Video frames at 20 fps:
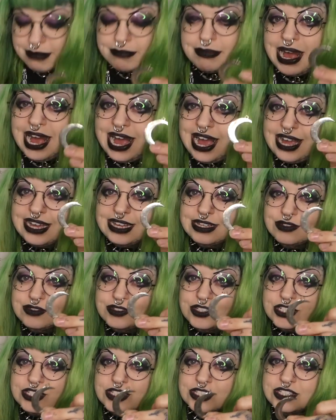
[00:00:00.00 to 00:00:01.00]
bag of
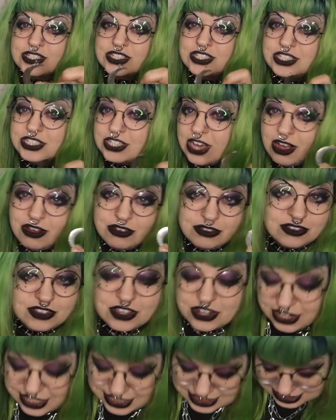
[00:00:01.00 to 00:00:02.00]
just stuff
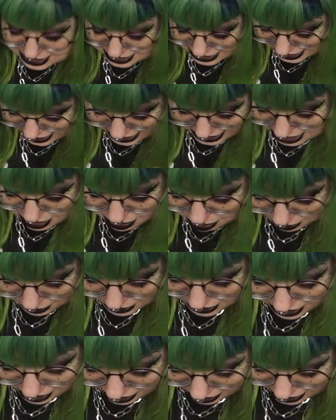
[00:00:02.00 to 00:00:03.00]
that I keep.
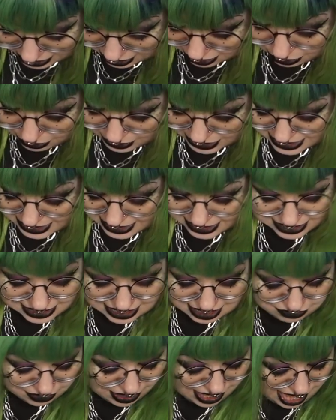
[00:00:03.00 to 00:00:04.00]
I always,
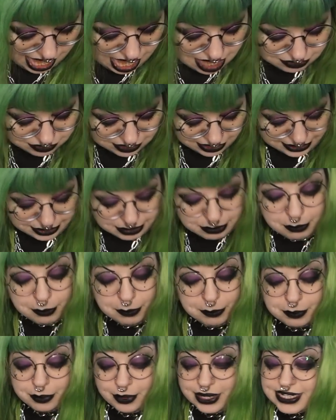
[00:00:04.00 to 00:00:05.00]
if I have like
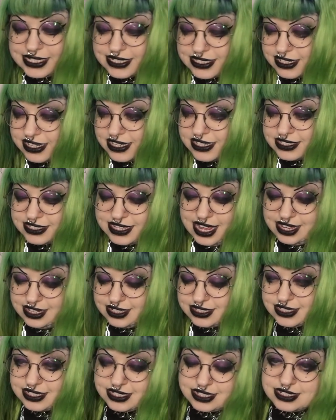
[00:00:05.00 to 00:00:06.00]
bracelets,
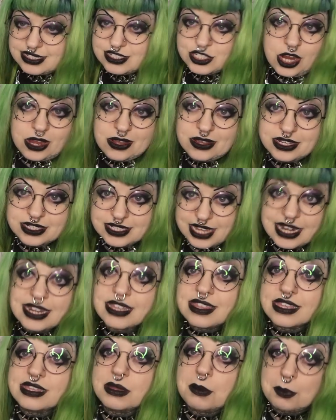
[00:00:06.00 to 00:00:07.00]
necklaces, chokers,
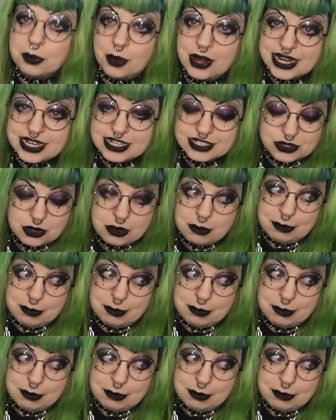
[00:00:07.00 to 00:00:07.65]
anything that breaks or a